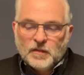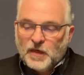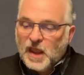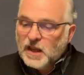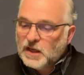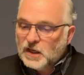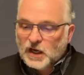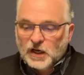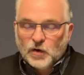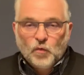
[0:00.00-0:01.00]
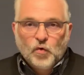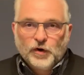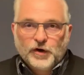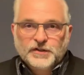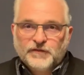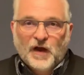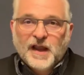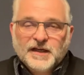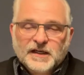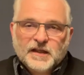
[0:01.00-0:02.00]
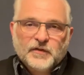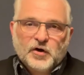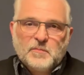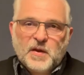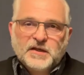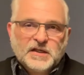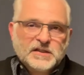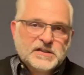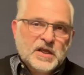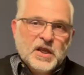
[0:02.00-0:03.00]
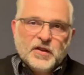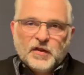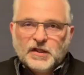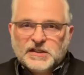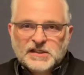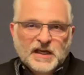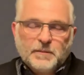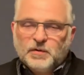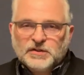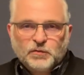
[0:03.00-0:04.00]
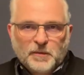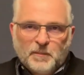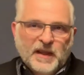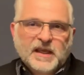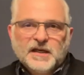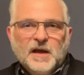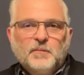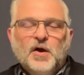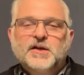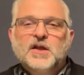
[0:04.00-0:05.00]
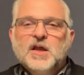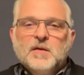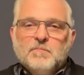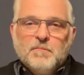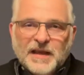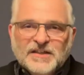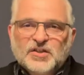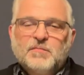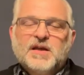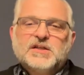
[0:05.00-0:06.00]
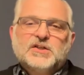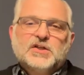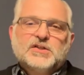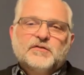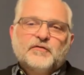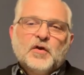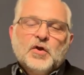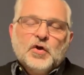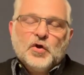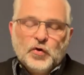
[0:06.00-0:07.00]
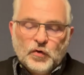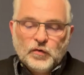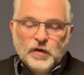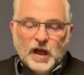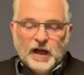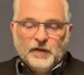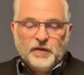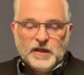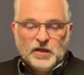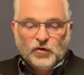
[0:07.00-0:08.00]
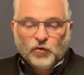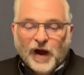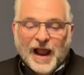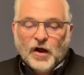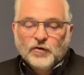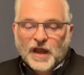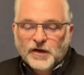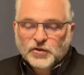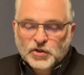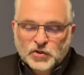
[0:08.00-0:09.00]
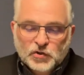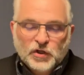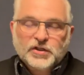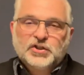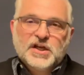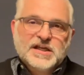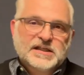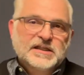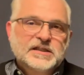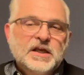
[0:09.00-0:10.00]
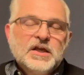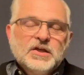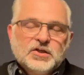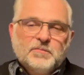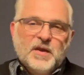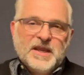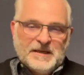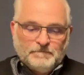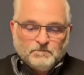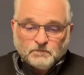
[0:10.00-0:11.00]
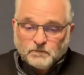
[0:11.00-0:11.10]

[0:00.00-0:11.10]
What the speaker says: They were divided in their opinions. The disciples were picking up on mixed messages of who the crowd understood Jesus to be.